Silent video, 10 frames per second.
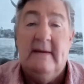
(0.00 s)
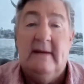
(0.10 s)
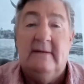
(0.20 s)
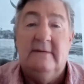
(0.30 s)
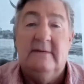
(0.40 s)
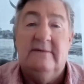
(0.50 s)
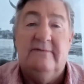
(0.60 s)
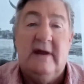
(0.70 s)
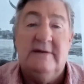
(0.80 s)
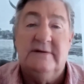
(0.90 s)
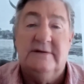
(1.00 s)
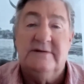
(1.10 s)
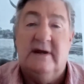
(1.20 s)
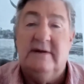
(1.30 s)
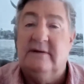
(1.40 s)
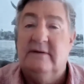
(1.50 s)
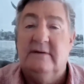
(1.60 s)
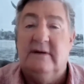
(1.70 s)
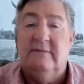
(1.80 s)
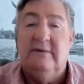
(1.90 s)
And the fans had decided,
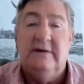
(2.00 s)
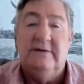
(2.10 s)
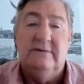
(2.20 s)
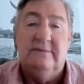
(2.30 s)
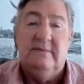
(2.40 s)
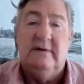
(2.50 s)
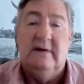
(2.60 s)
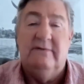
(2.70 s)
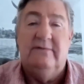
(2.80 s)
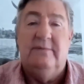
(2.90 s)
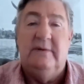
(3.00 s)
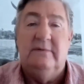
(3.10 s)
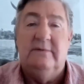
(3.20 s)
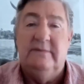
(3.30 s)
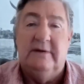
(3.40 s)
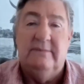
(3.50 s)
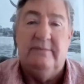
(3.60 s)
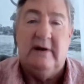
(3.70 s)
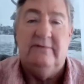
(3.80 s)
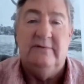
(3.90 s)
right, we need to give a few people, you know,
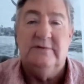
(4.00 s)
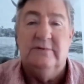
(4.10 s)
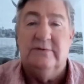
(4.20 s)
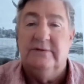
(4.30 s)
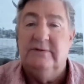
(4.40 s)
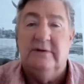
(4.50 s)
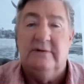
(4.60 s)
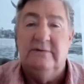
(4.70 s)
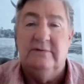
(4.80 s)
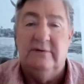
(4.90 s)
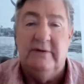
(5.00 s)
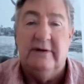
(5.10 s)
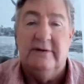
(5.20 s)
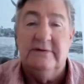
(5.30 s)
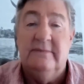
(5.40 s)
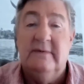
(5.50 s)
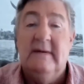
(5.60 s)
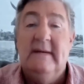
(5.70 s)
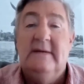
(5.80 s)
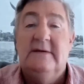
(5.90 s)
break a few stores and, you know, usual hooliganism.
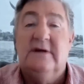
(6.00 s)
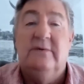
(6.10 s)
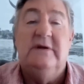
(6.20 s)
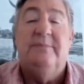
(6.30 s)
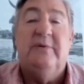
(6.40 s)
So we